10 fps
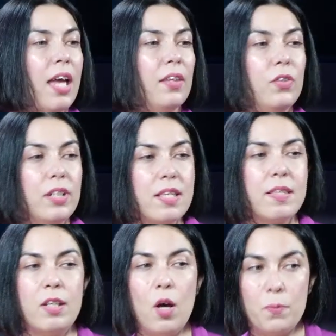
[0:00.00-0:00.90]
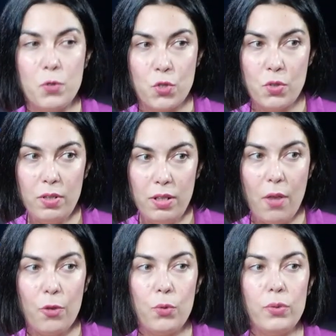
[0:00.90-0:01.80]
There is an option
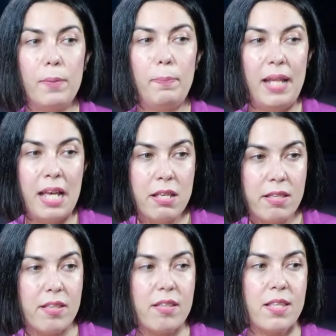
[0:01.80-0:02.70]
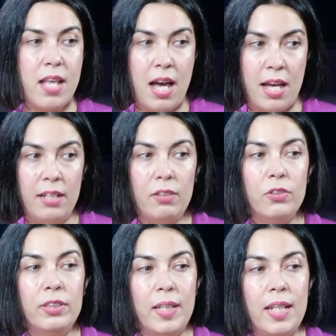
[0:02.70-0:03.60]
through the plus sign
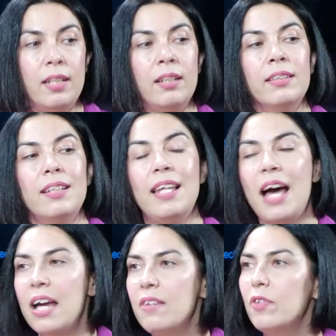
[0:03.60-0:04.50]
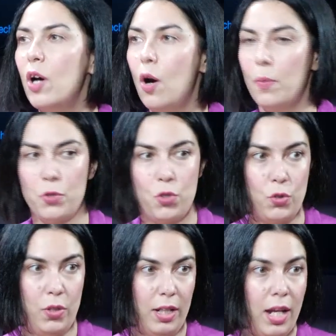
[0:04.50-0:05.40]
containing the live
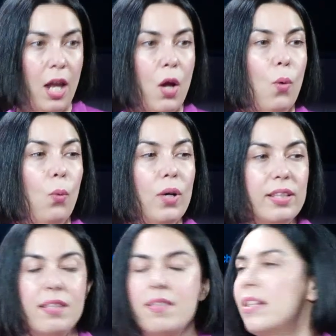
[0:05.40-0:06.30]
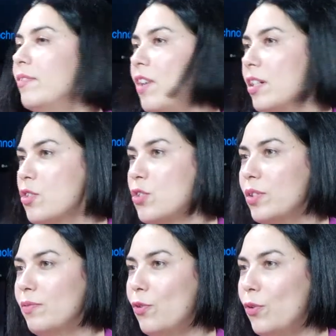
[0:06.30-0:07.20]
option. What is that function for?